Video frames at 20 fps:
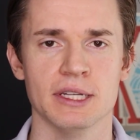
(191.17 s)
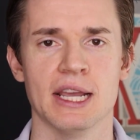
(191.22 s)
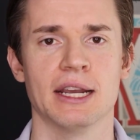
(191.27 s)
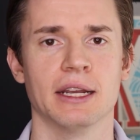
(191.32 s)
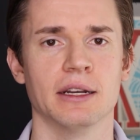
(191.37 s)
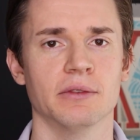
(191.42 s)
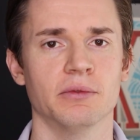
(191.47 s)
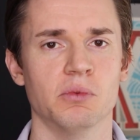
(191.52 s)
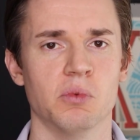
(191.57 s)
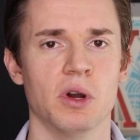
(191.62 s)

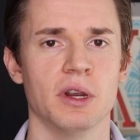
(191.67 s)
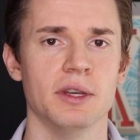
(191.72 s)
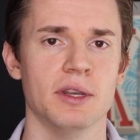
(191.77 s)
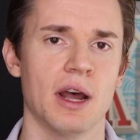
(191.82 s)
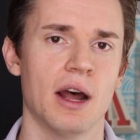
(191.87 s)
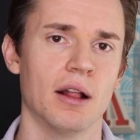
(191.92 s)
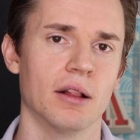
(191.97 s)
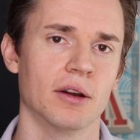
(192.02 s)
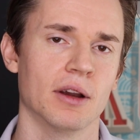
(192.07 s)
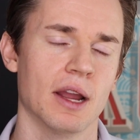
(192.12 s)

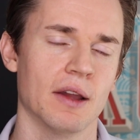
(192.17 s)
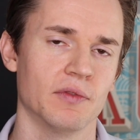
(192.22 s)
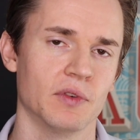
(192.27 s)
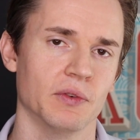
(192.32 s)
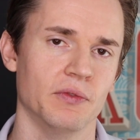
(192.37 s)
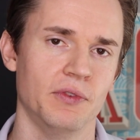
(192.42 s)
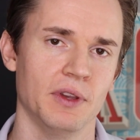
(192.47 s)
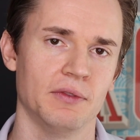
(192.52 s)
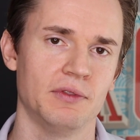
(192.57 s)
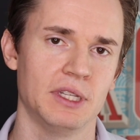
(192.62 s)
-$1
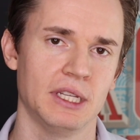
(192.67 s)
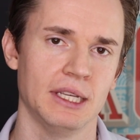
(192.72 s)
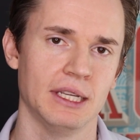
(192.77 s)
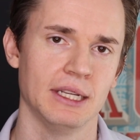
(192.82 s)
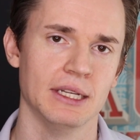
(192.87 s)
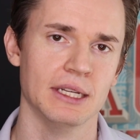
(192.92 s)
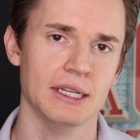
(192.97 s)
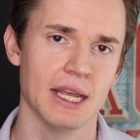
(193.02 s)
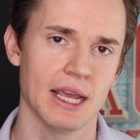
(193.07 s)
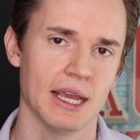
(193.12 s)
after
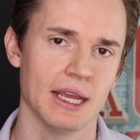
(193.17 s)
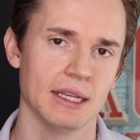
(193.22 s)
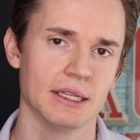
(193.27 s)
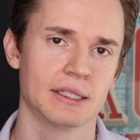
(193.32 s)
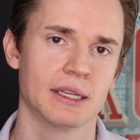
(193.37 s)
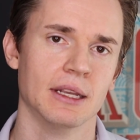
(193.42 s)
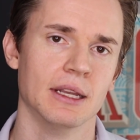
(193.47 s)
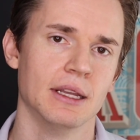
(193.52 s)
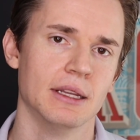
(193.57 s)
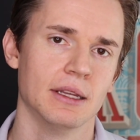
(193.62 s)
15
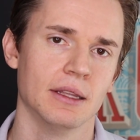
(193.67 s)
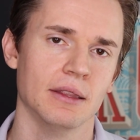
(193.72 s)
days,